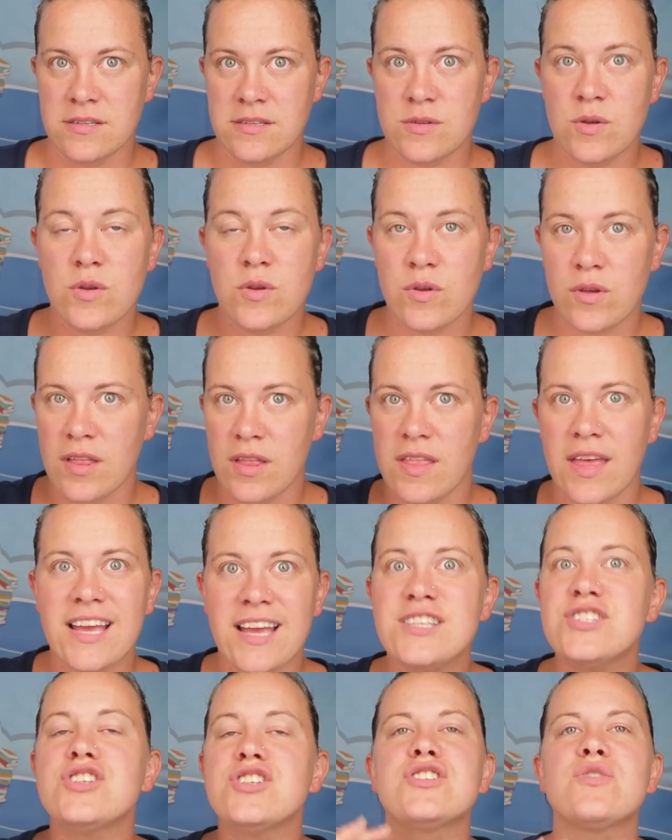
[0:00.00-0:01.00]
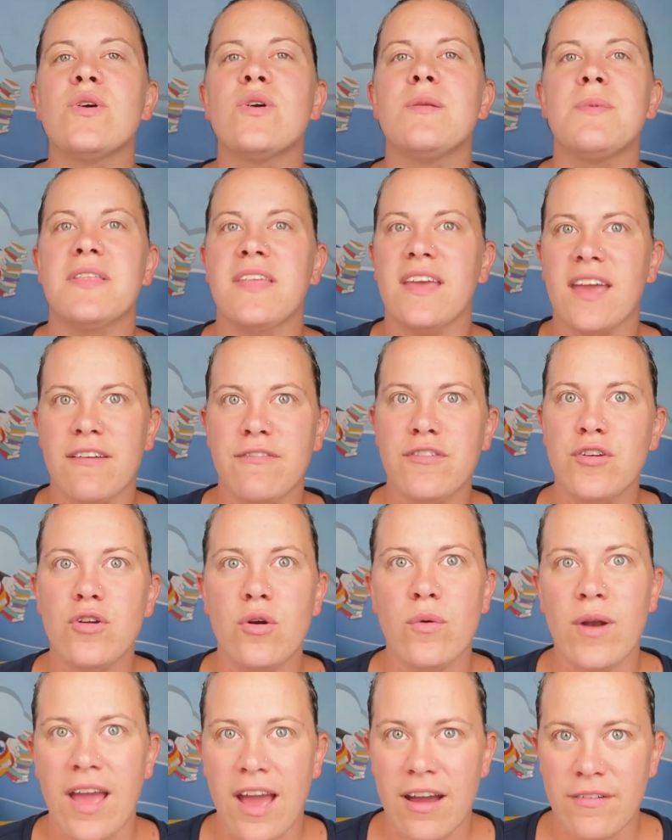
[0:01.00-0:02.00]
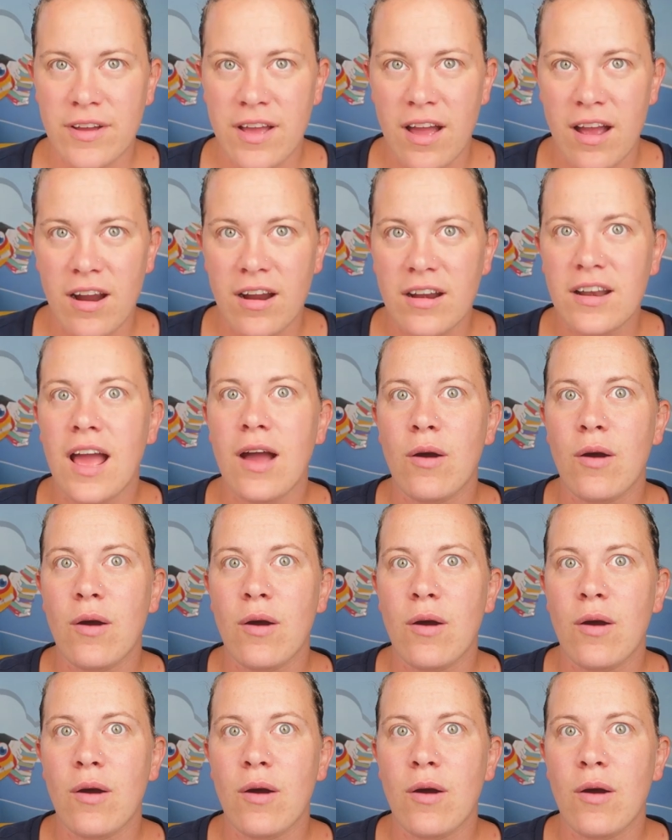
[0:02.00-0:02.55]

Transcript: So you, like, it's just going to be like, if you don't have a card,